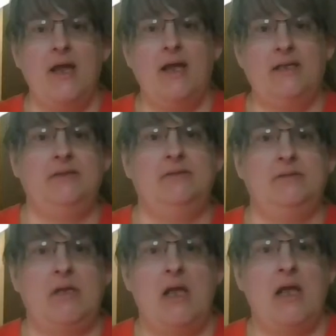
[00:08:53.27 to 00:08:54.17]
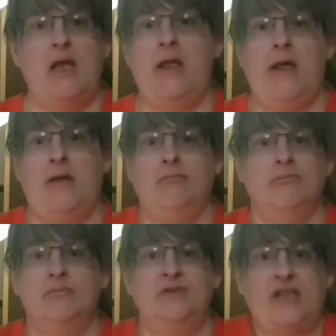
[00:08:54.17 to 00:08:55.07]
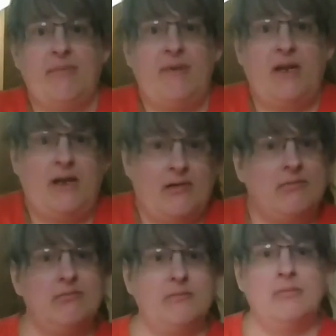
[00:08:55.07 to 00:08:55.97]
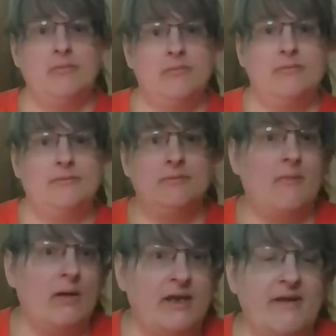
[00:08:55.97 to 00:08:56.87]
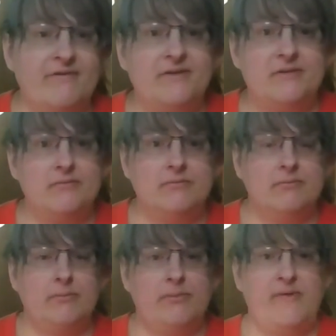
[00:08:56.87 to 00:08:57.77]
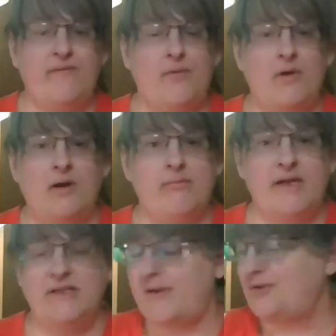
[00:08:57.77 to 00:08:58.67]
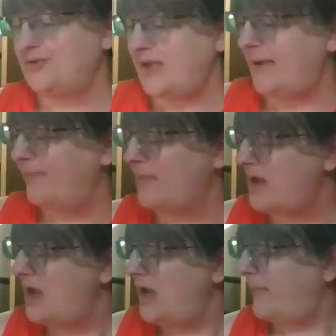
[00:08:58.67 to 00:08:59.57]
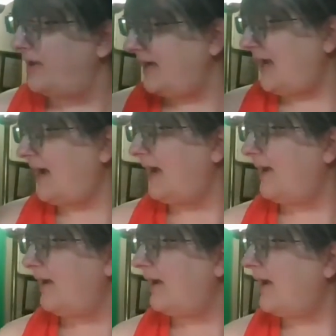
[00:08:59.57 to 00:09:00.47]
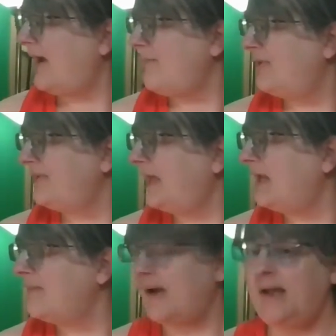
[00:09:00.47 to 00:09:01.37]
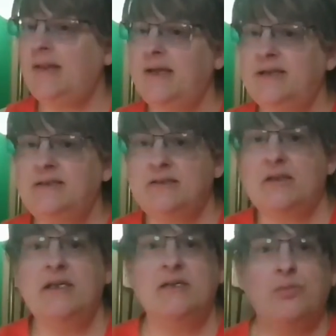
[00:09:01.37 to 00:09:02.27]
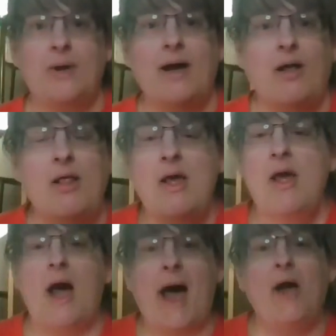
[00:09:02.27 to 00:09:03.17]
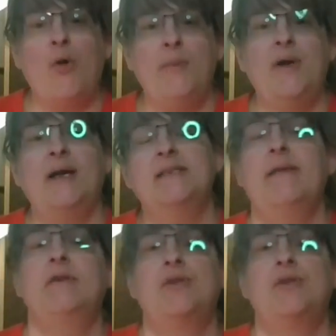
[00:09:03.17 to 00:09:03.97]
and and send me gifts before my special day. But yeah, I, I put that in my list as well. I hope you guys have